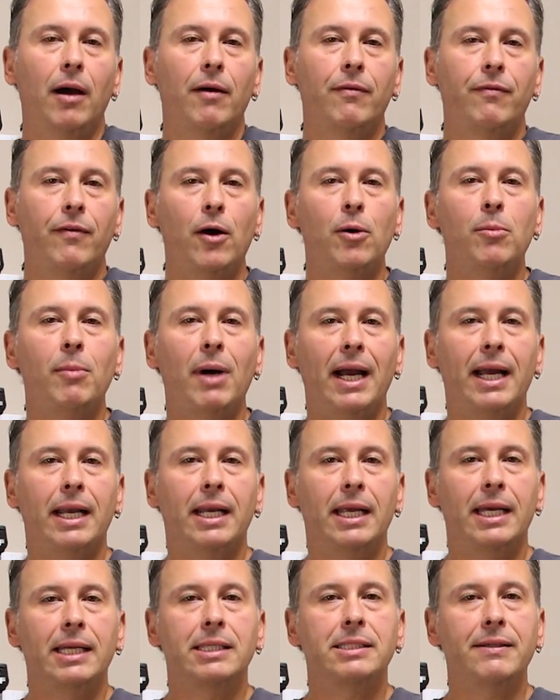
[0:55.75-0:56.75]
A
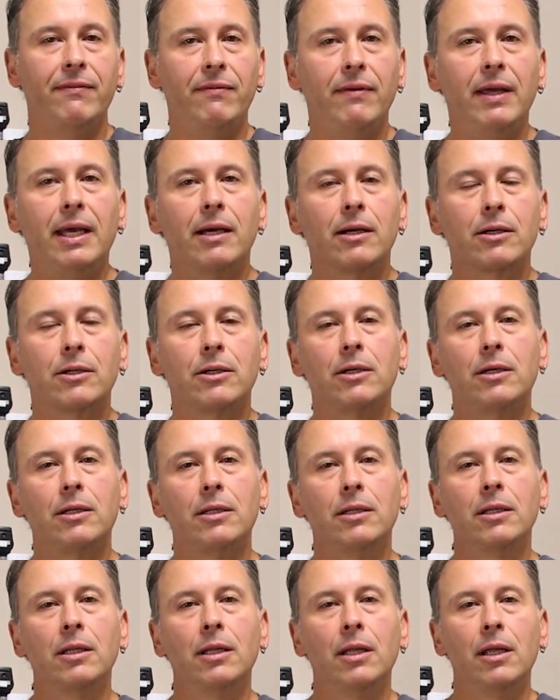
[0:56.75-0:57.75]
fomite is a
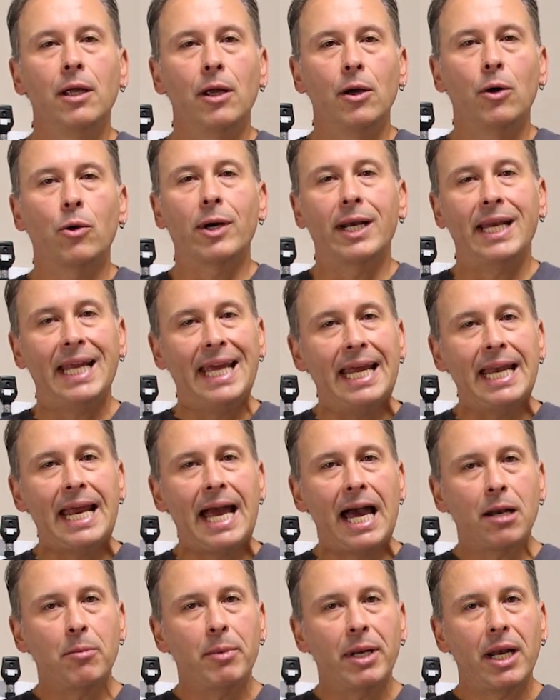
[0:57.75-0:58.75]
vehicle or an
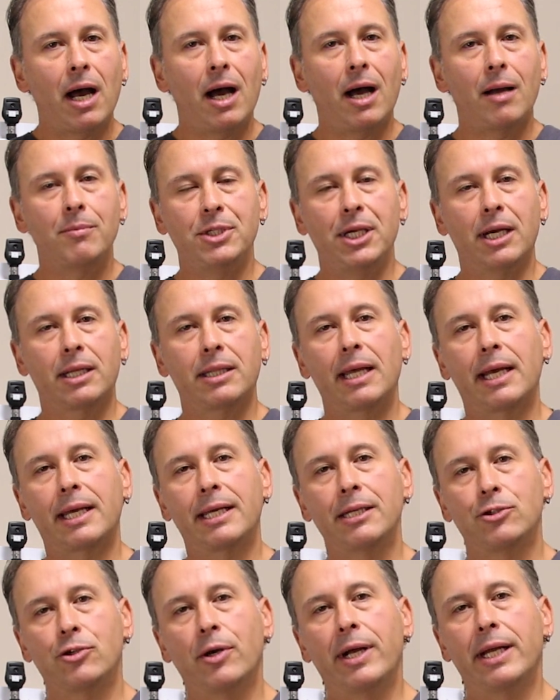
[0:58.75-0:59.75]
inanimate object that
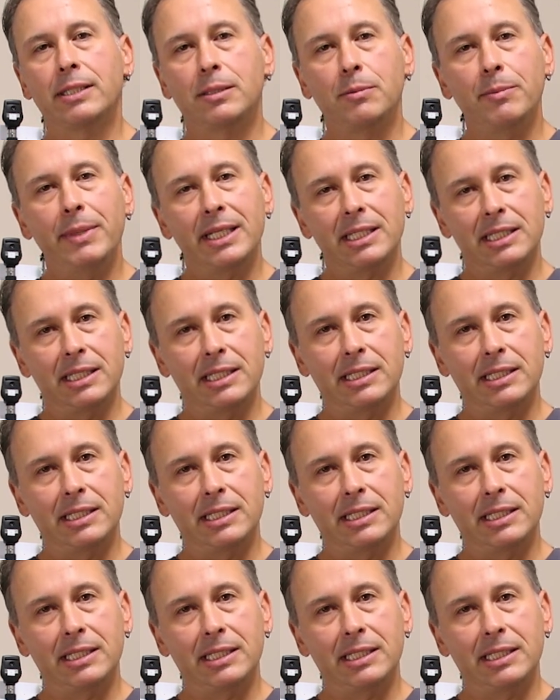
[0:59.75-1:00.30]
can transmit